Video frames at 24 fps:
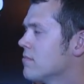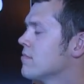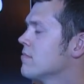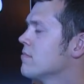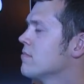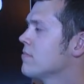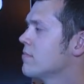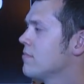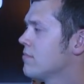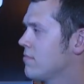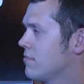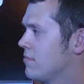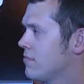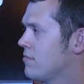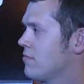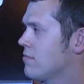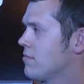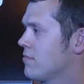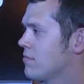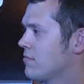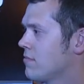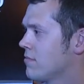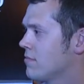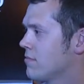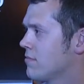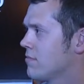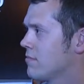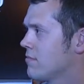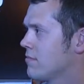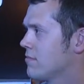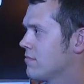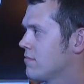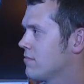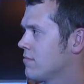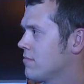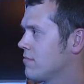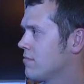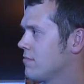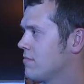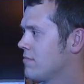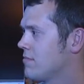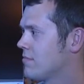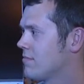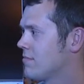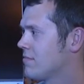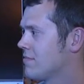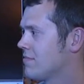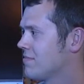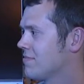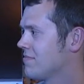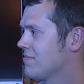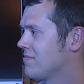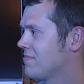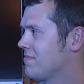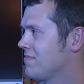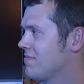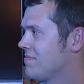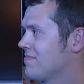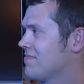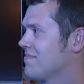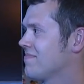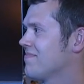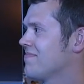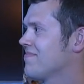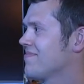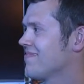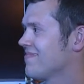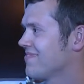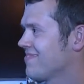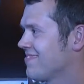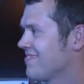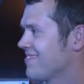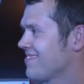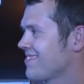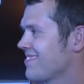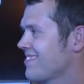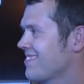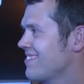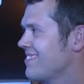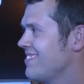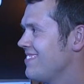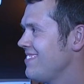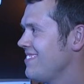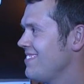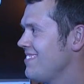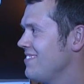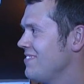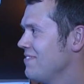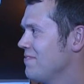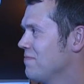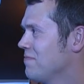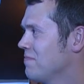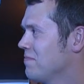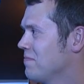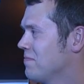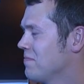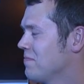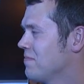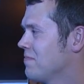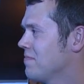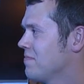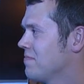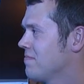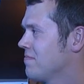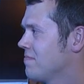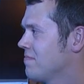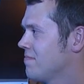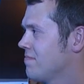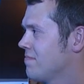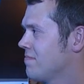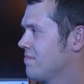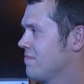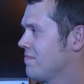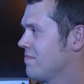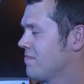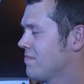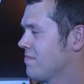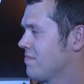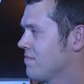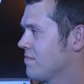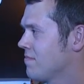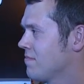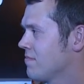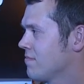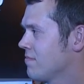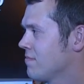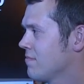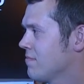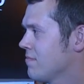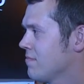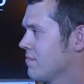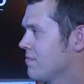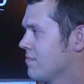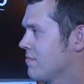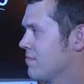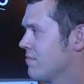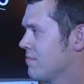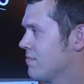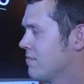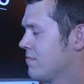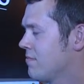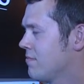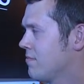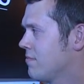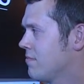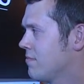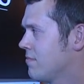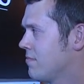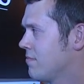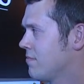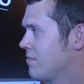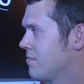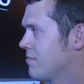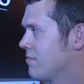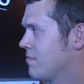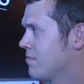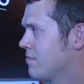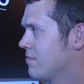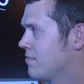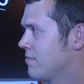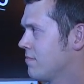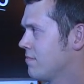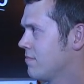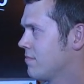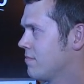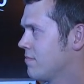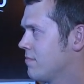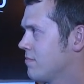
(not speaking)